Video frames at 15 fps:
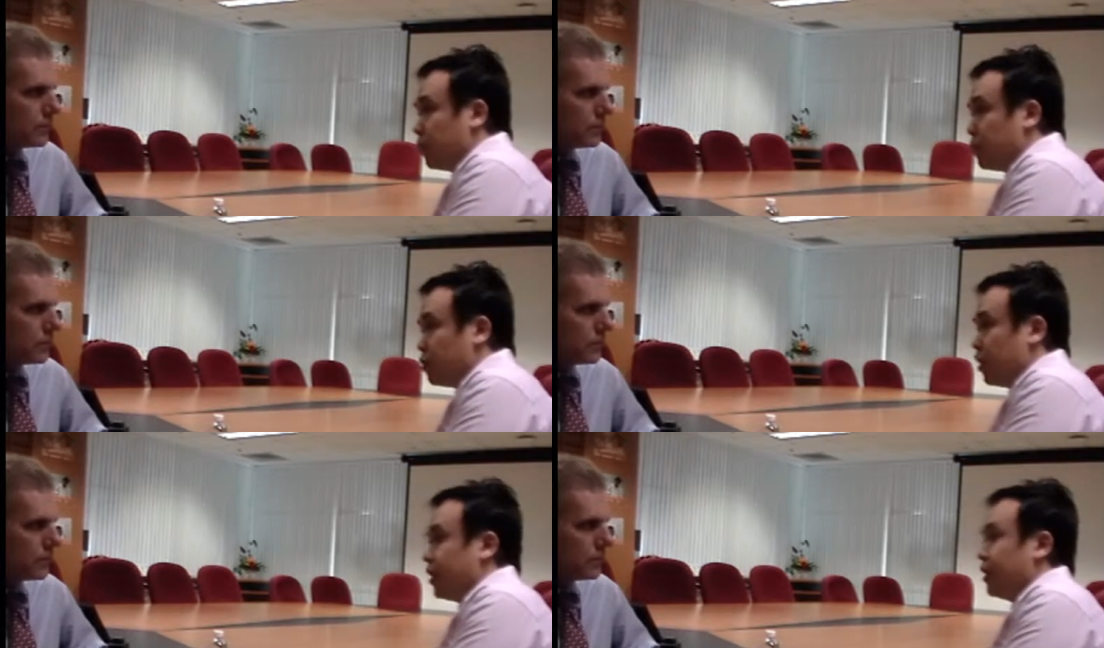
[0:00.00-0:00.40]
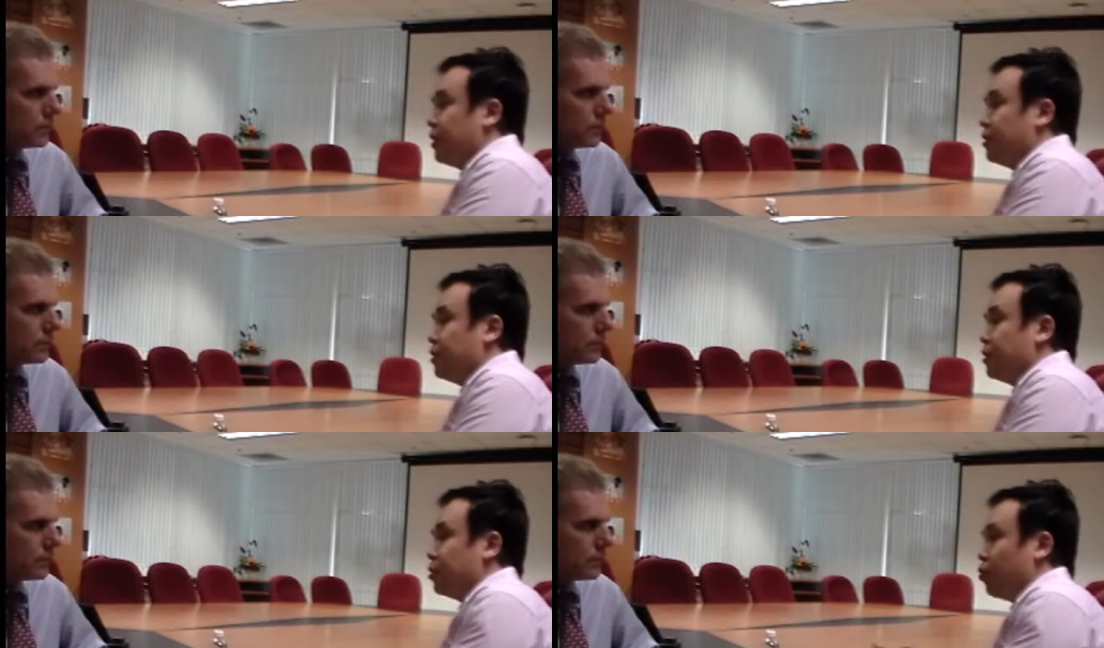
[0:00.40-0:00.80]
Speaker 1: So I
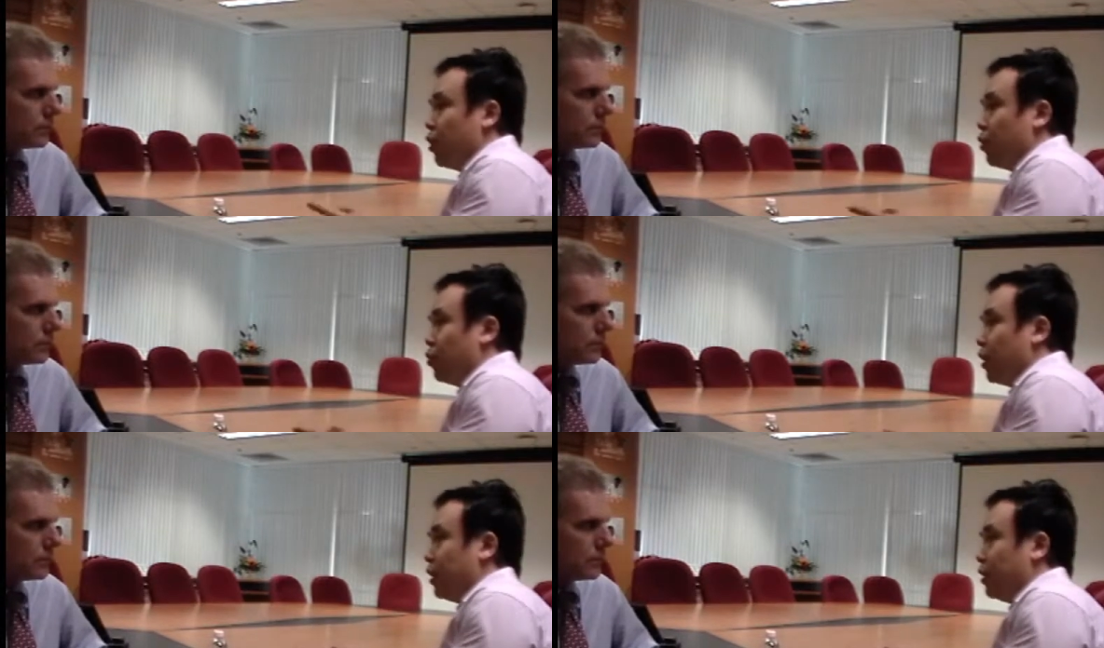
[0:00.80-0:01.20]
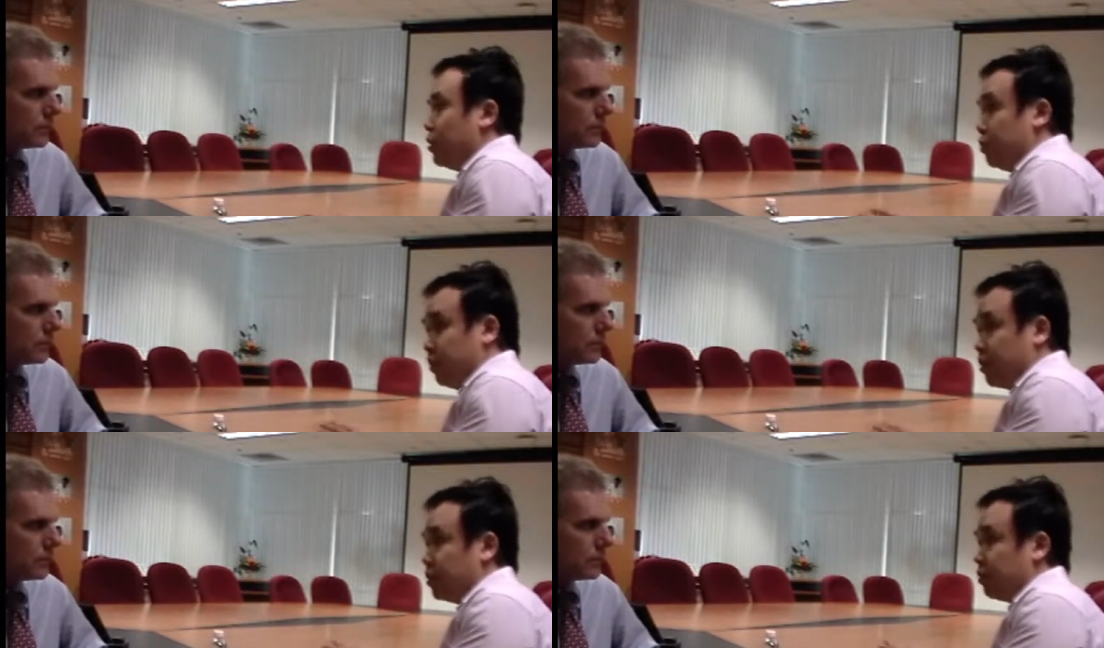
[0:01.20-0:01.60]
guess this is where we are a
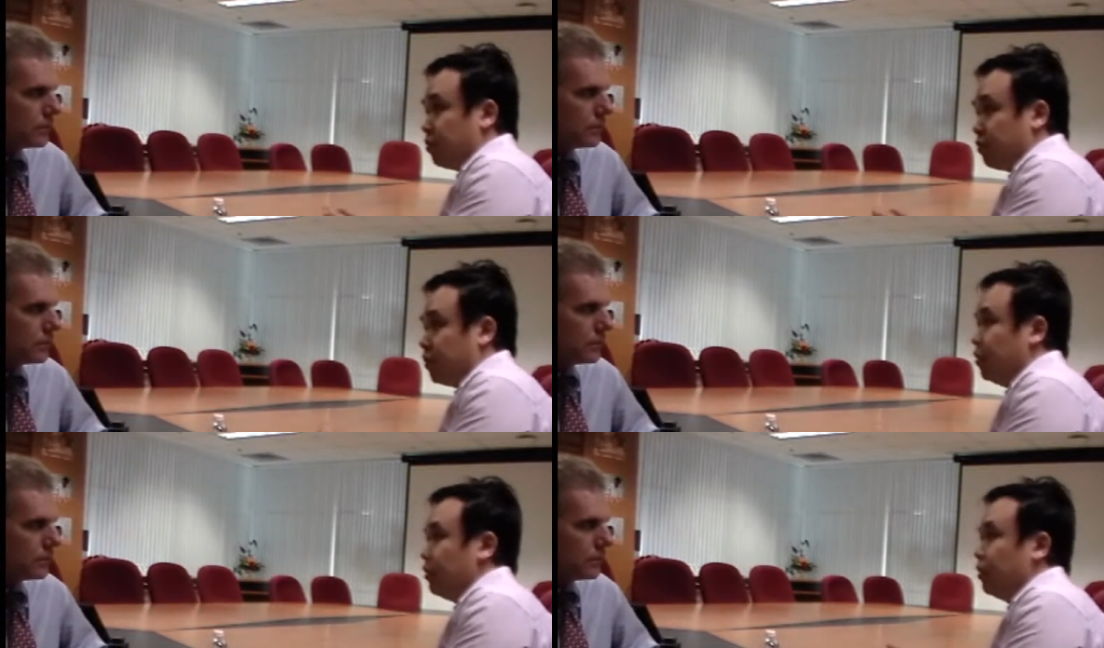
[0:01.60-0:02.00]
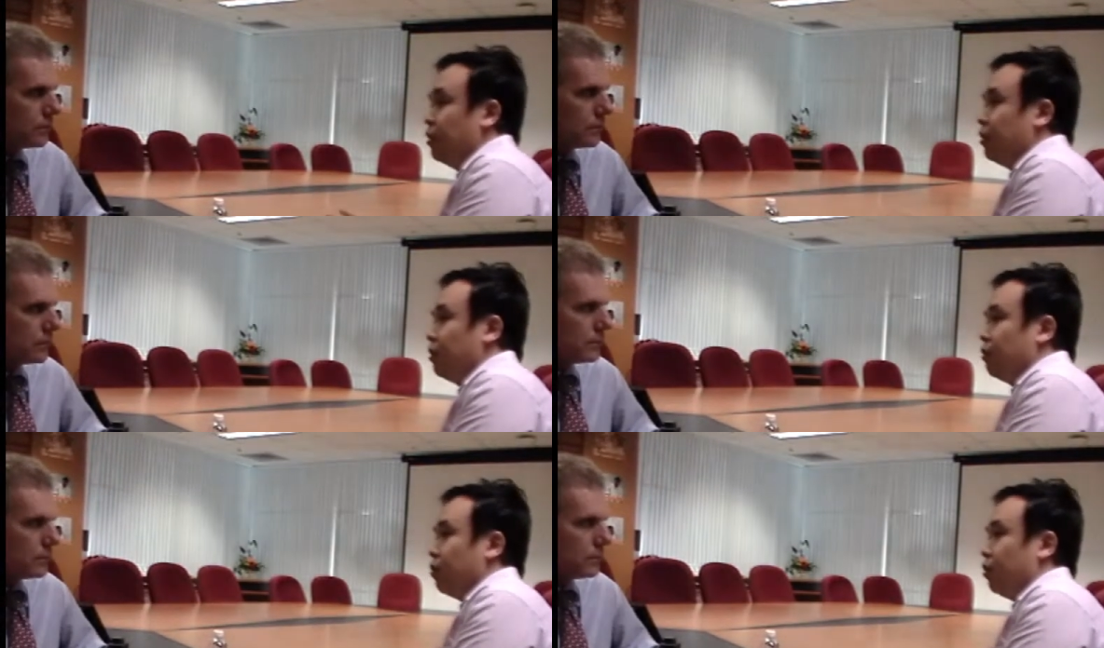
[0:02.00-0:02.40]
little bit different
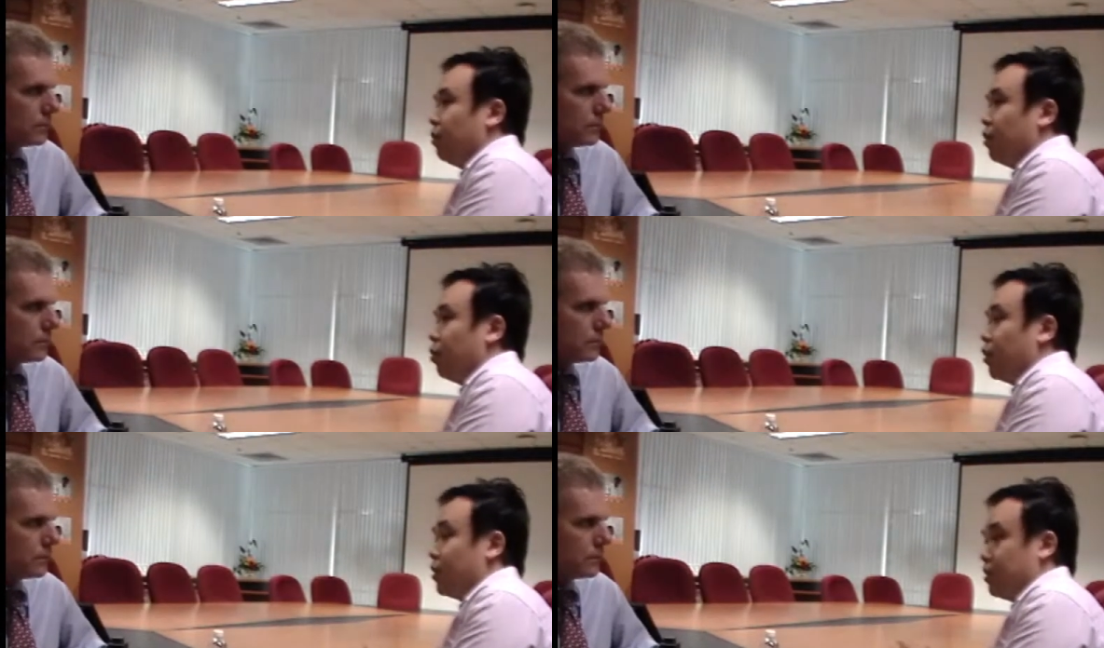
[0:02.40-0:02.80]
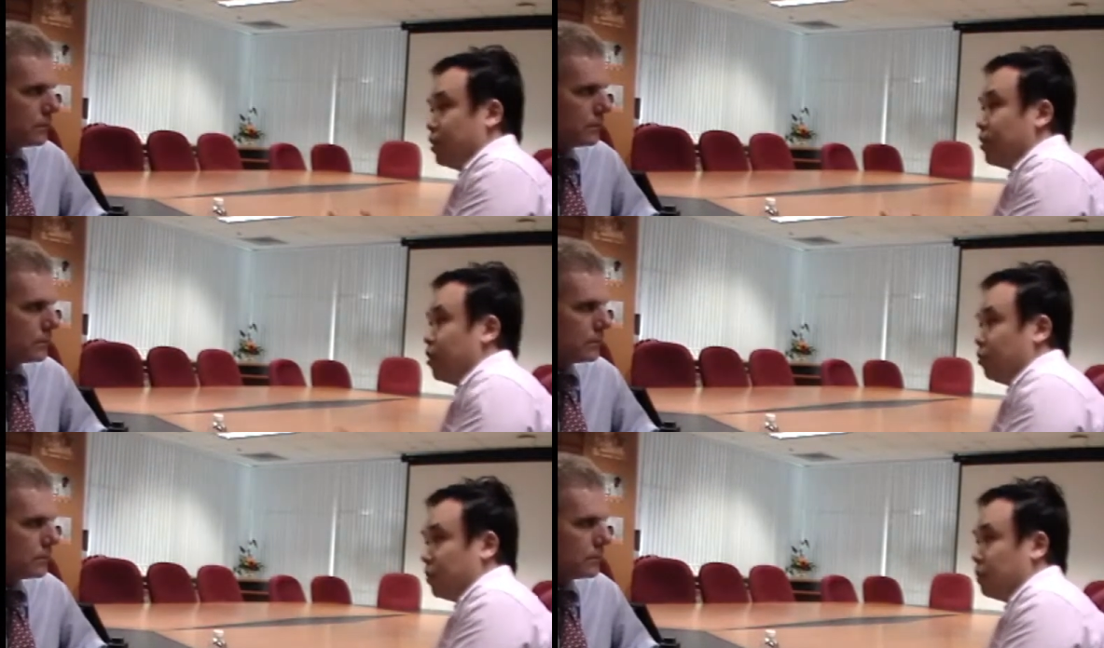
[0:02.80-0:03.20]
from our
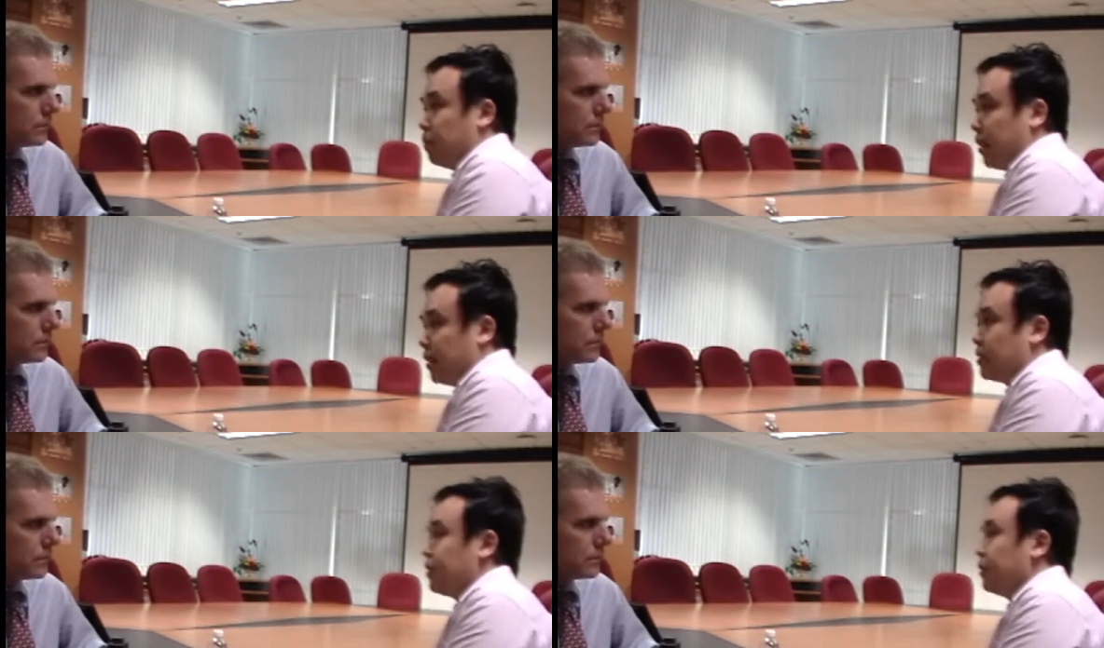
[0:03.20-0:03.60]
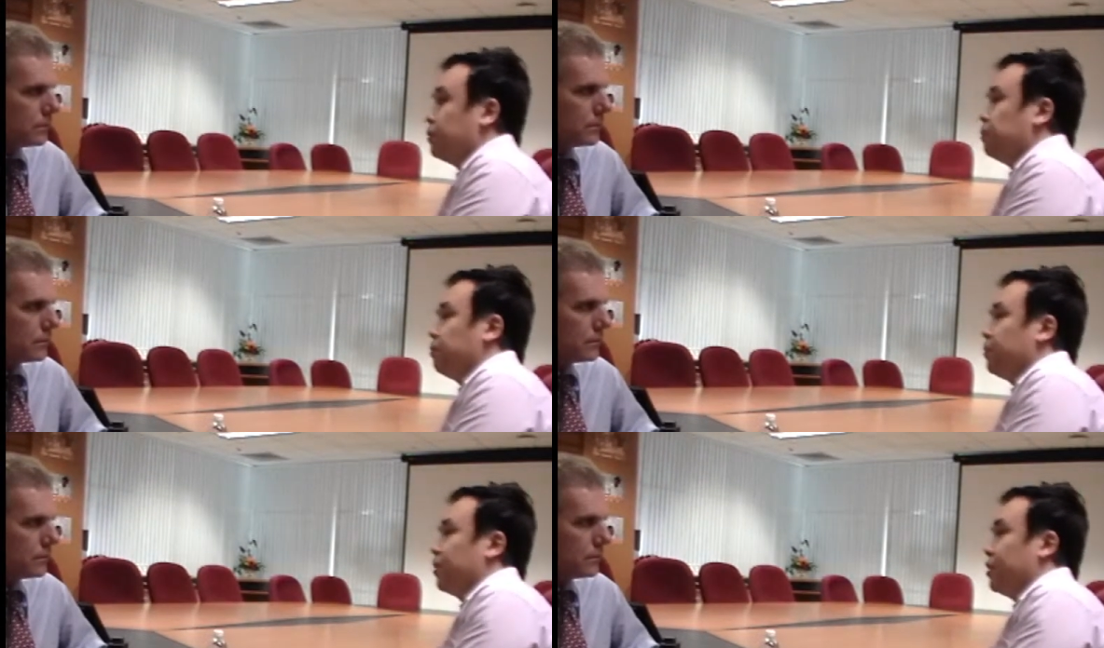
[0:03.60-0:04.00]
Western counterparts
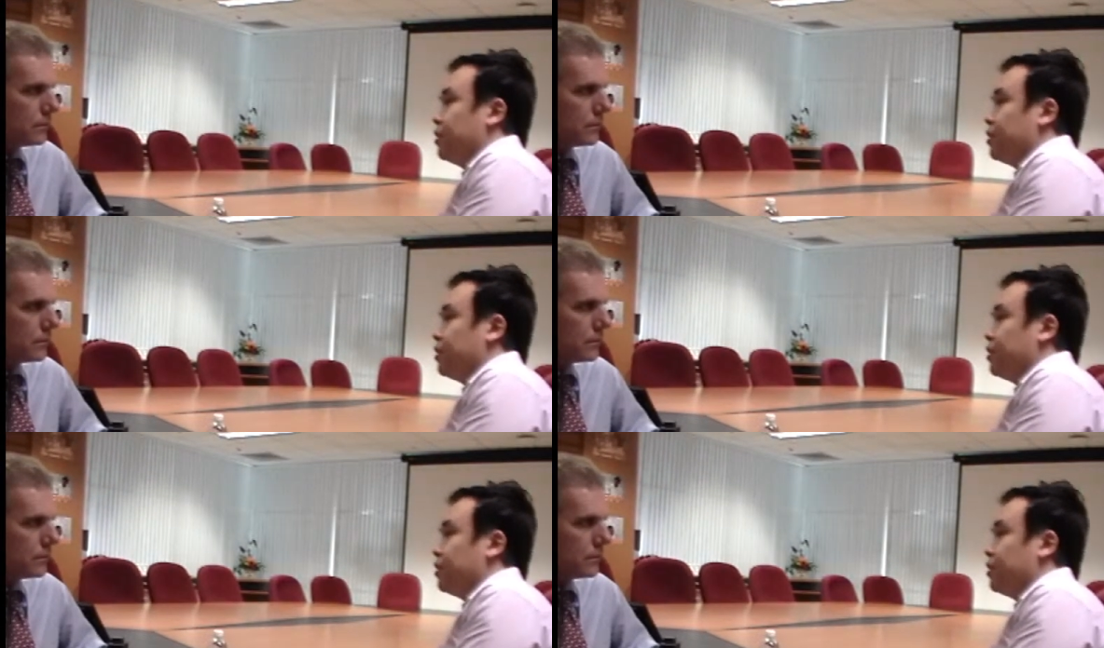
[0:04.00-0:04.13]
mm-hmm.